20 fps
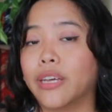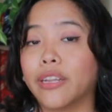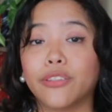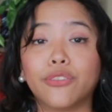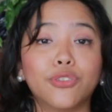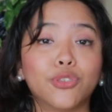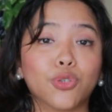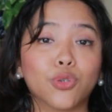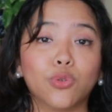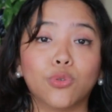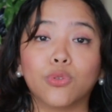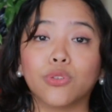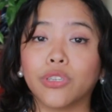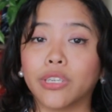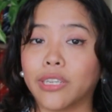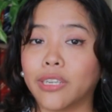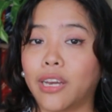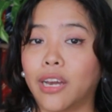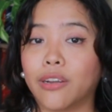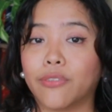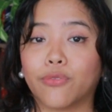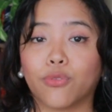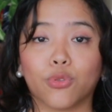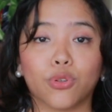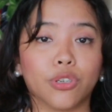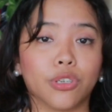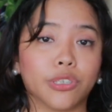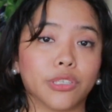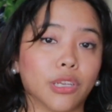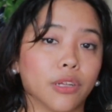Another tool you can add
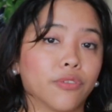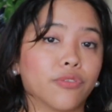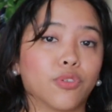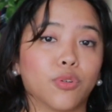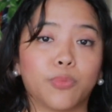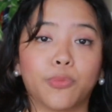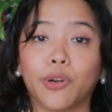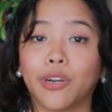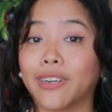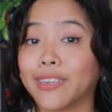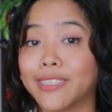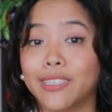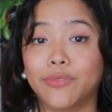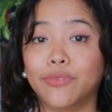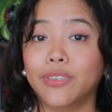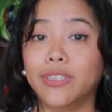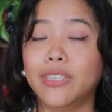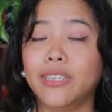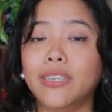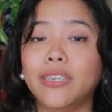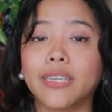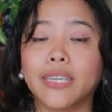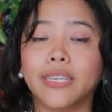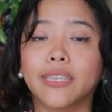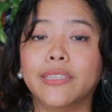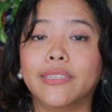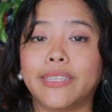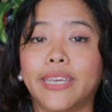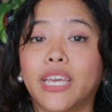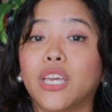for yourself for productivity
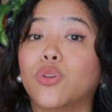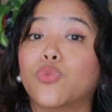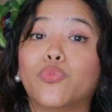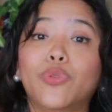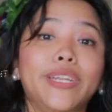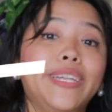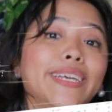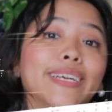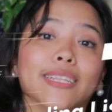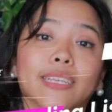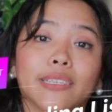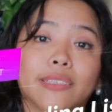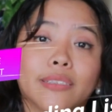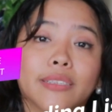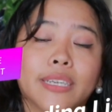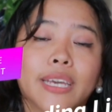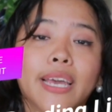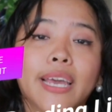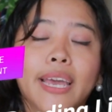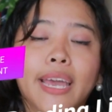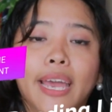is a reading list.